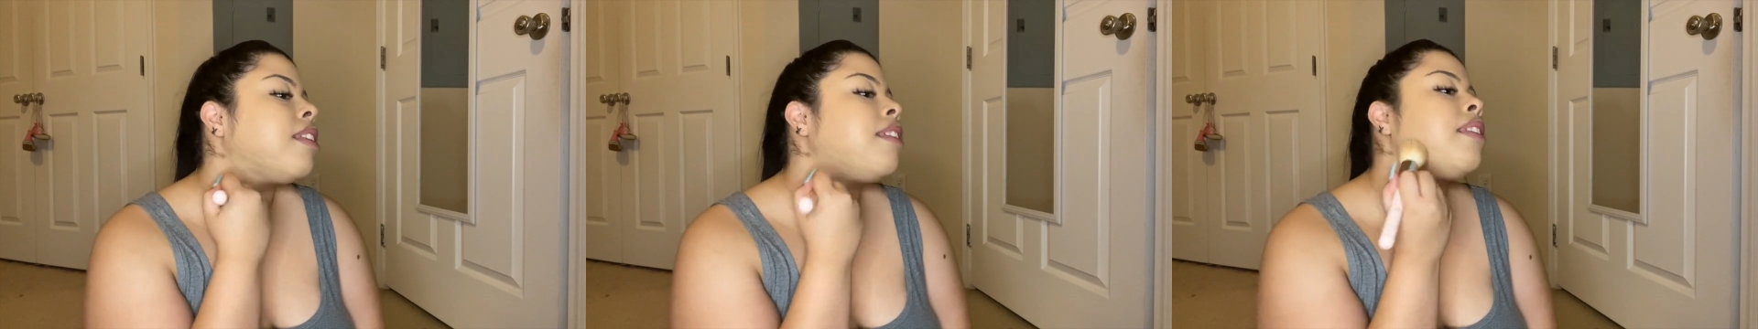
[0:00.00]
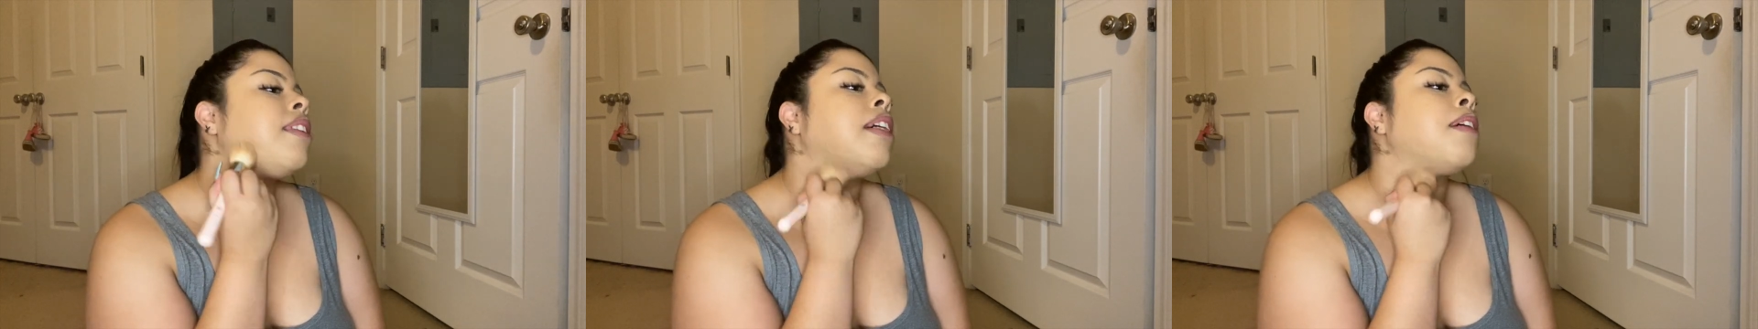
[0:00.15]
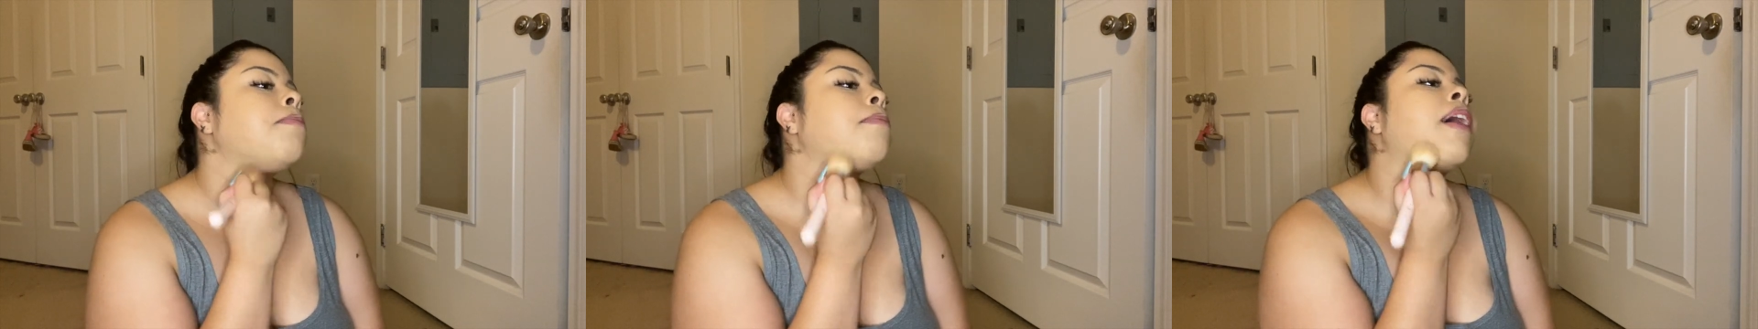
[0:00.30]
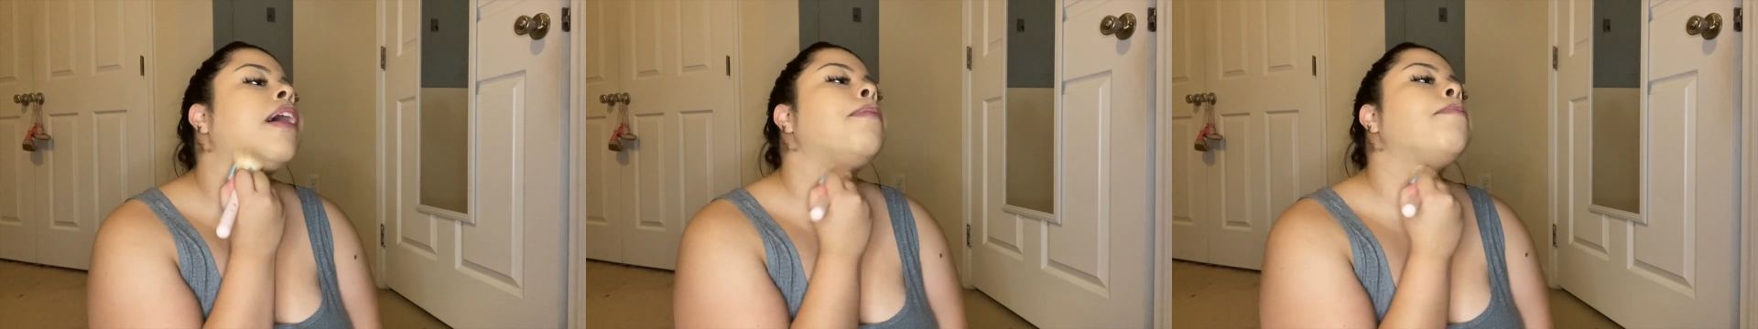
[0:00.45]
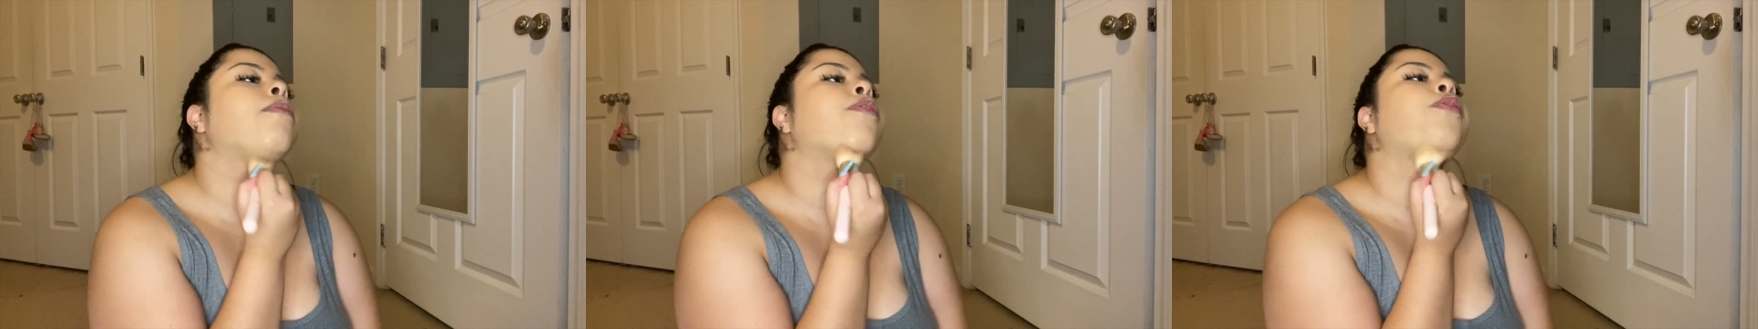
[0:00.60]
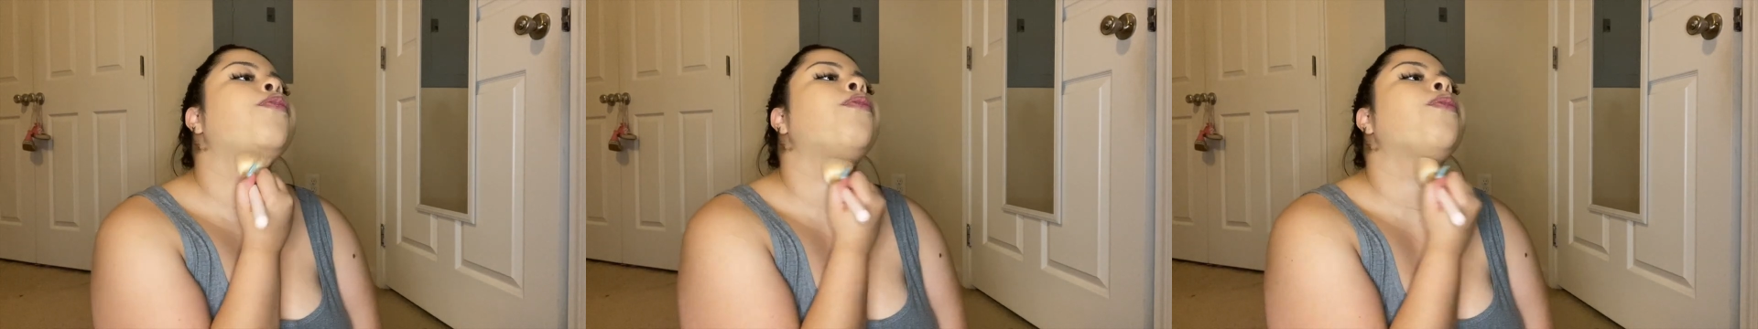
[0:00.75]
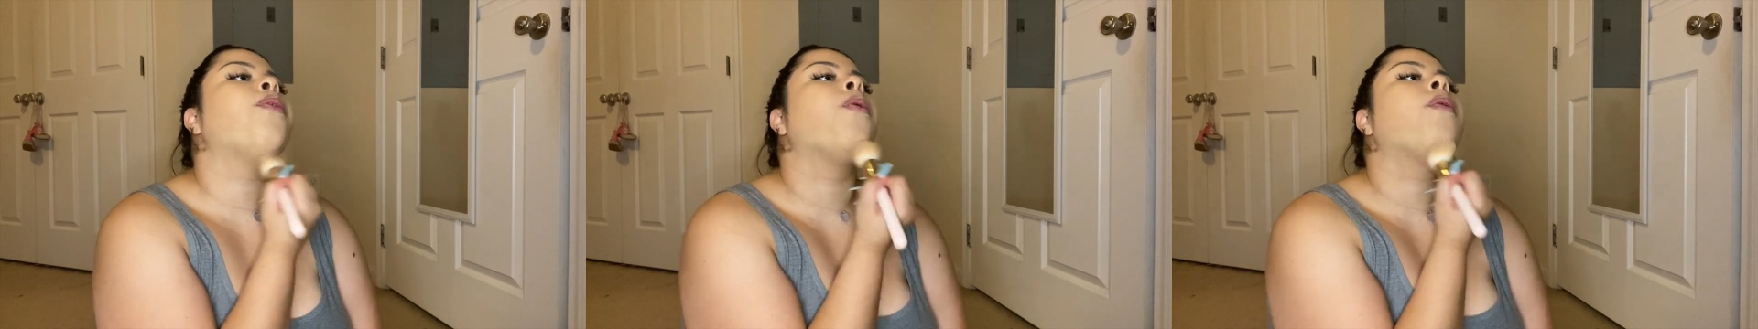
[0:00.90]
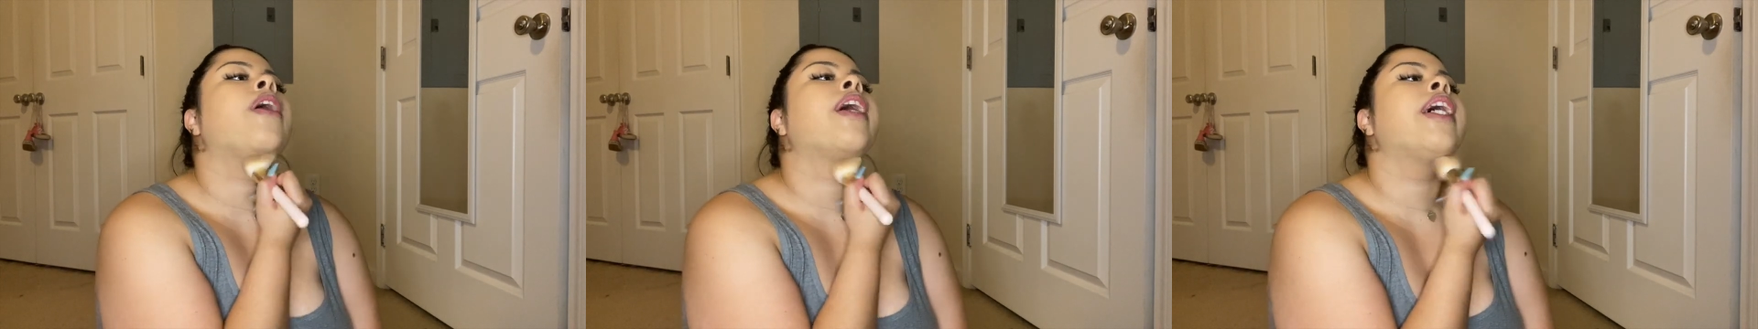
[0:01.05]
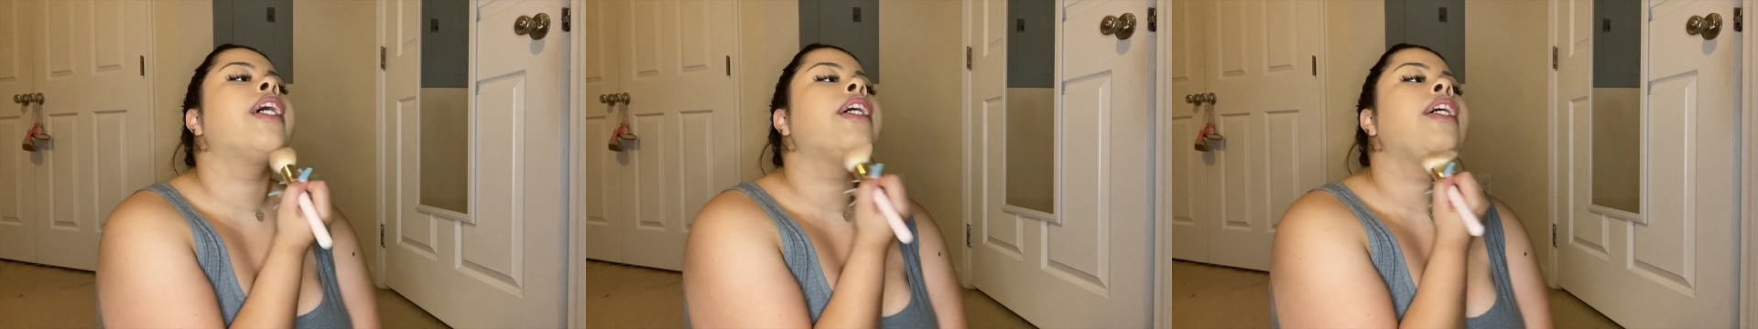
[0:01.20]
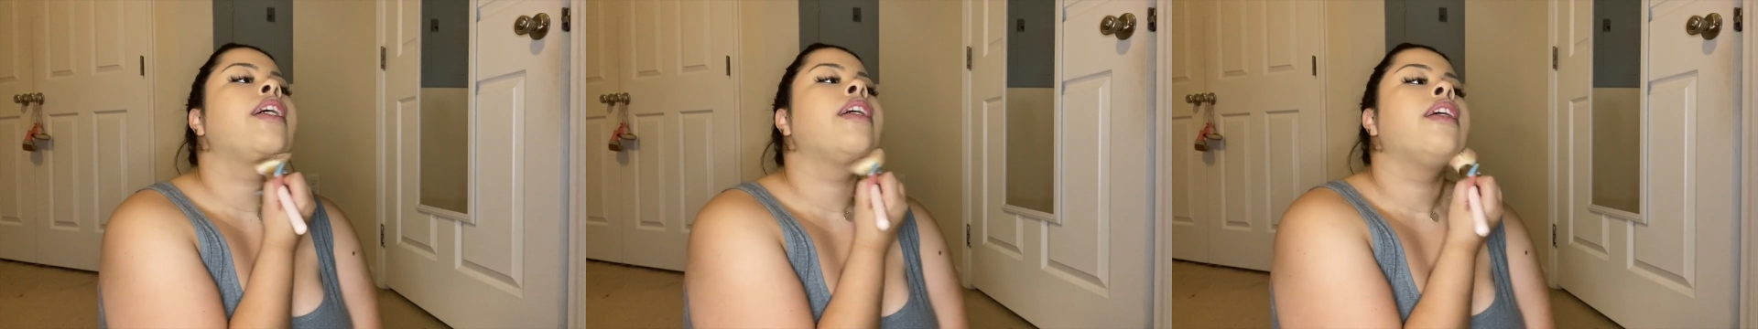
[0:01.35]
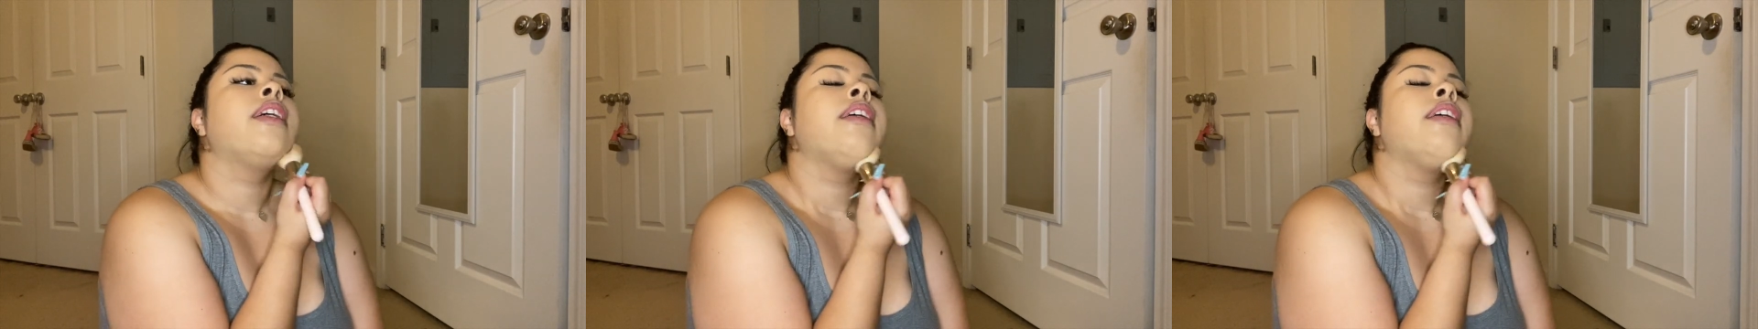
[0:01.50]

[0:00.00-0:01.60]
did mine before,